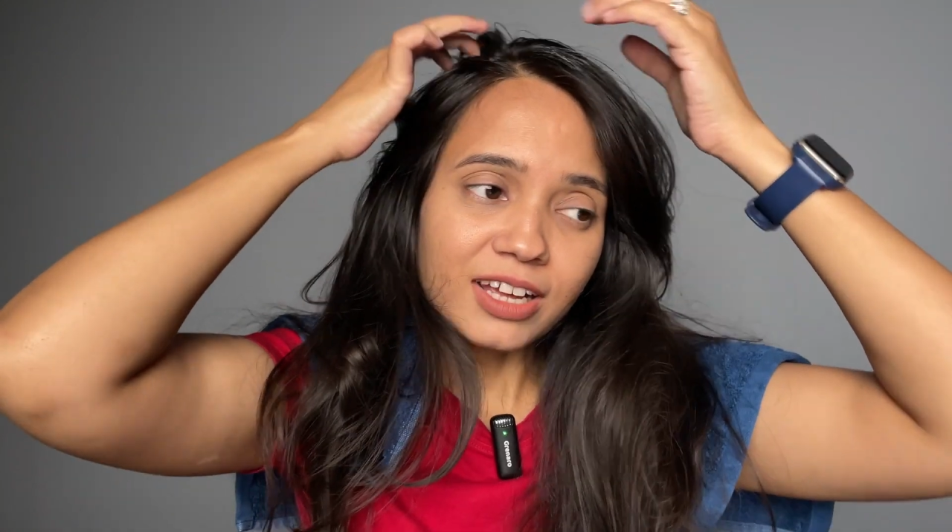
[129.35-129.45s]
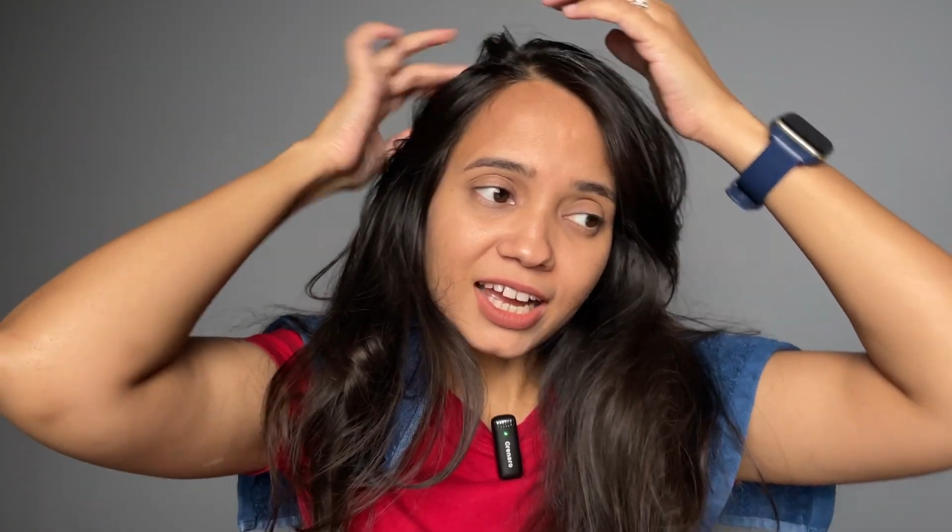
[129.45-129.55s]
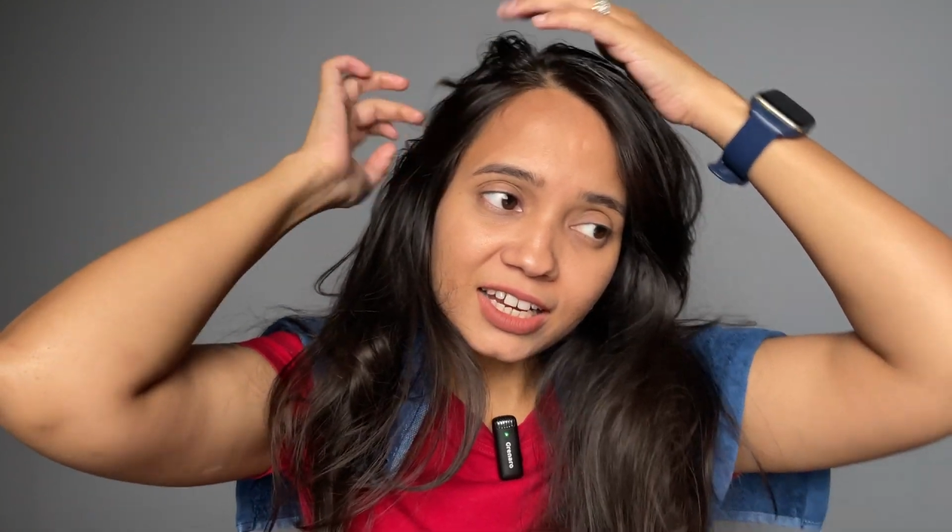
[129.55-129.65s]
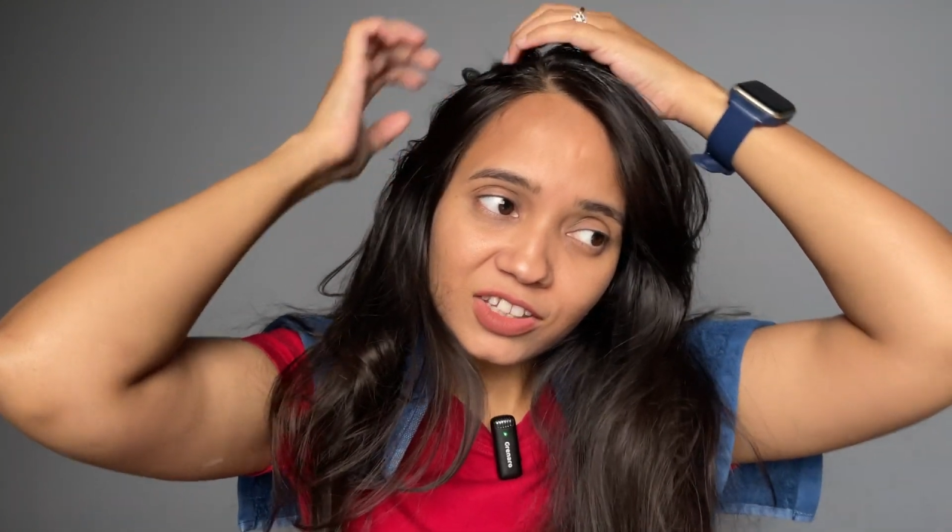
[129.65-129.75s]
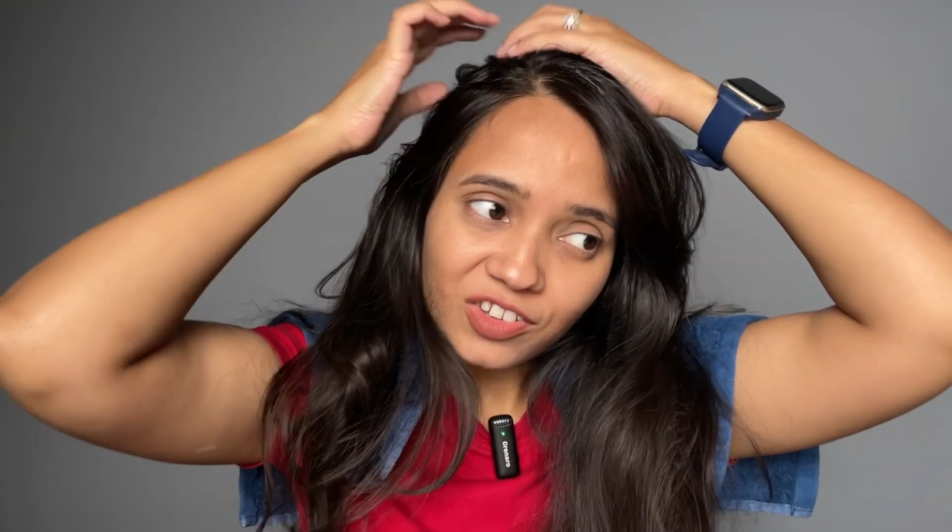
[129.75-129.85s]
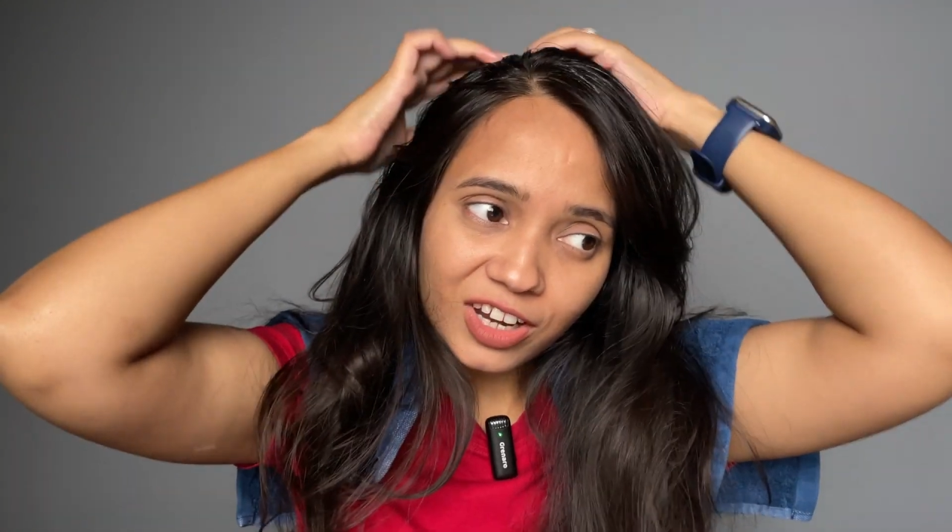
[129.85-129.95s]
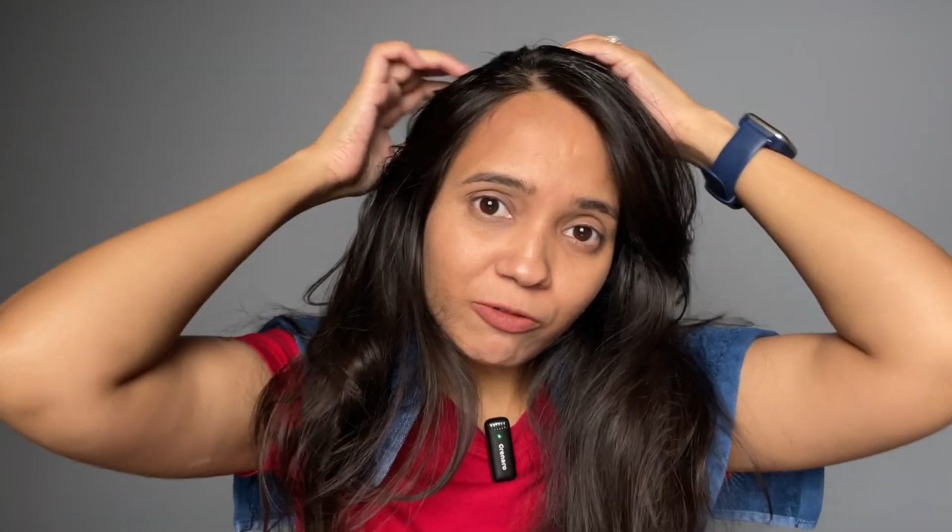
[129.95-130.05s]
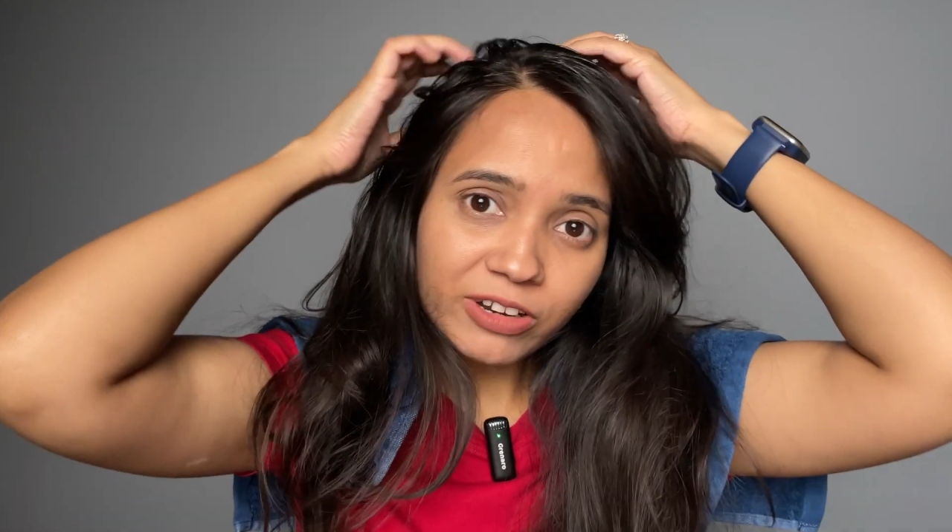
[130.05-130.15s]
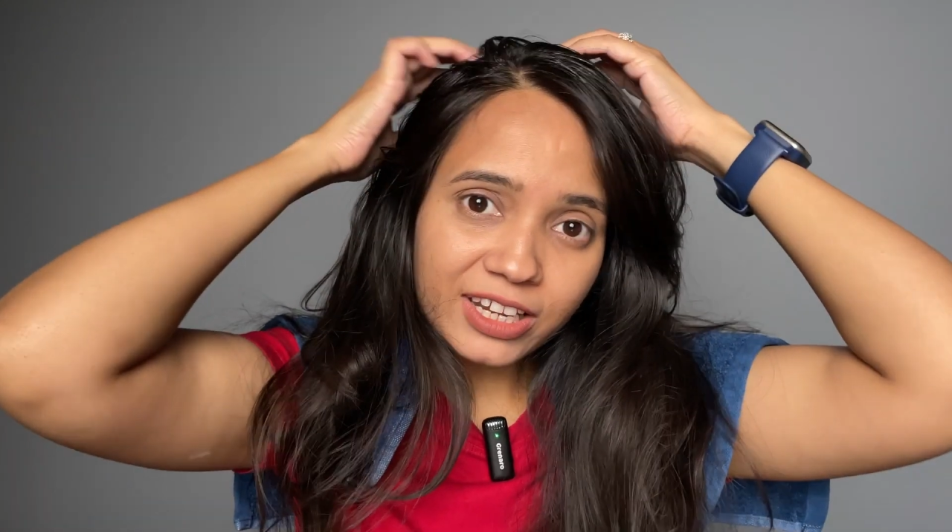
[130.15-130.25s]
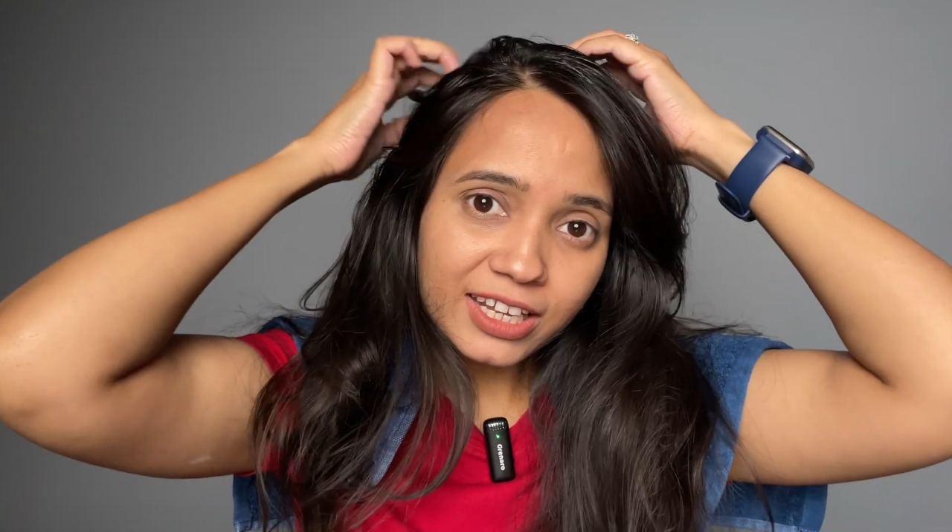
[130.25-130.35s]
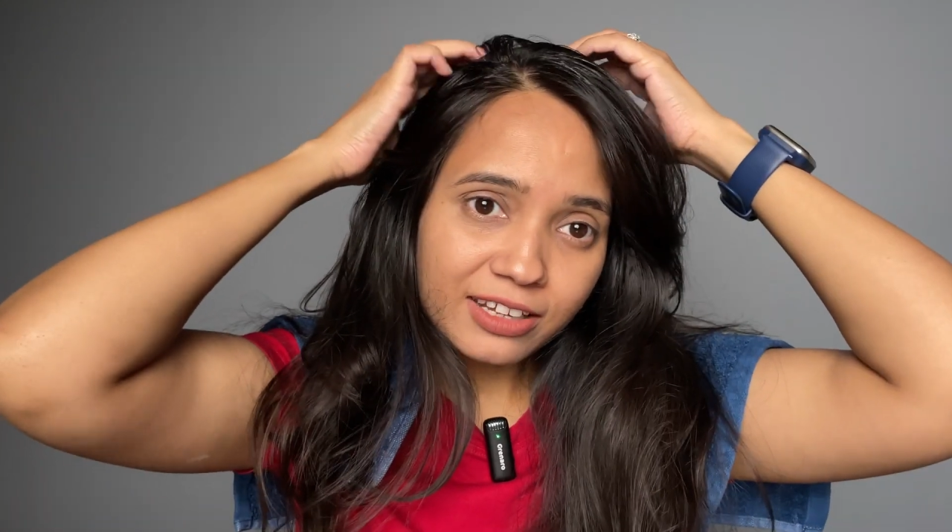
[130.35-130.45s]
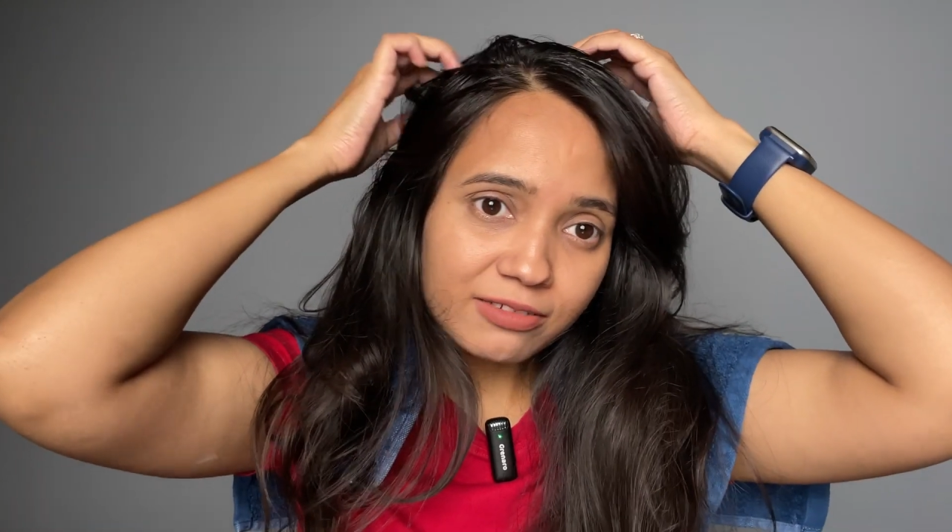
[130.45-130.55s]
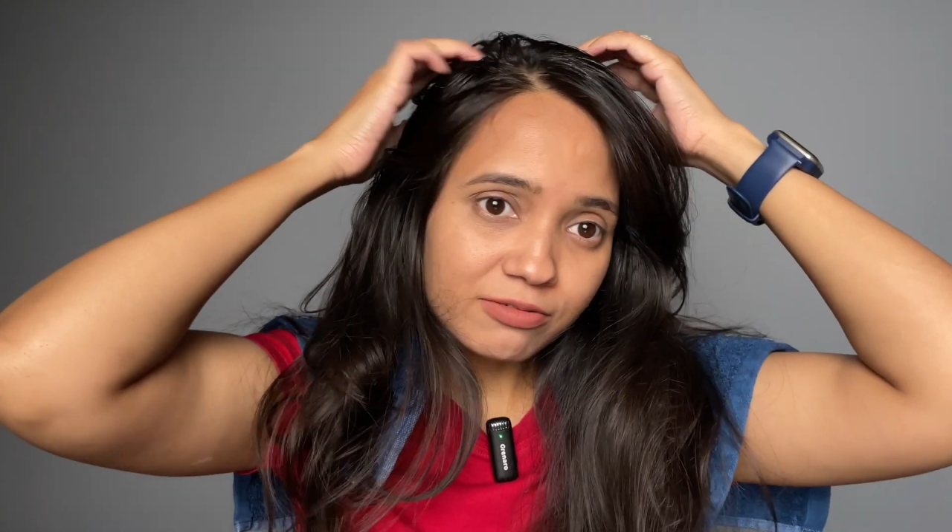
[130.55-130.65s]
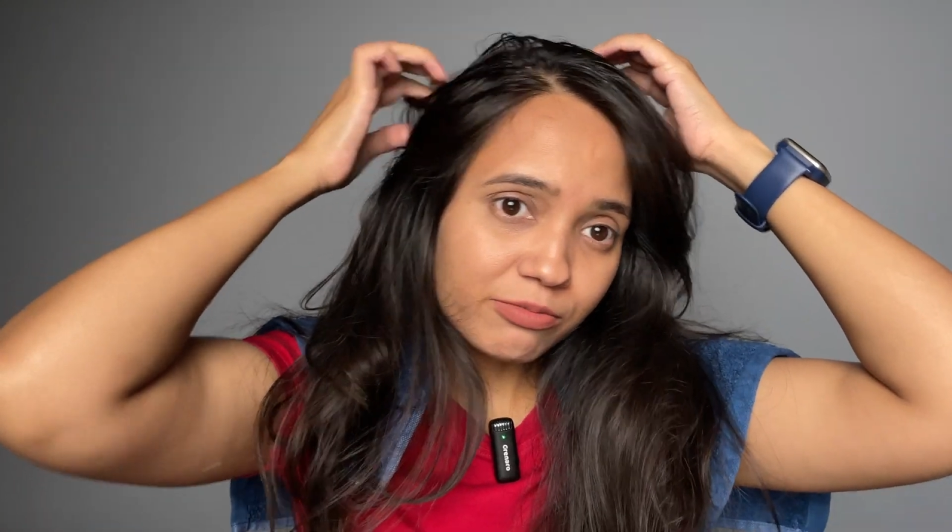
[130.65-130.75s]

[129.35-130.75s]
and generally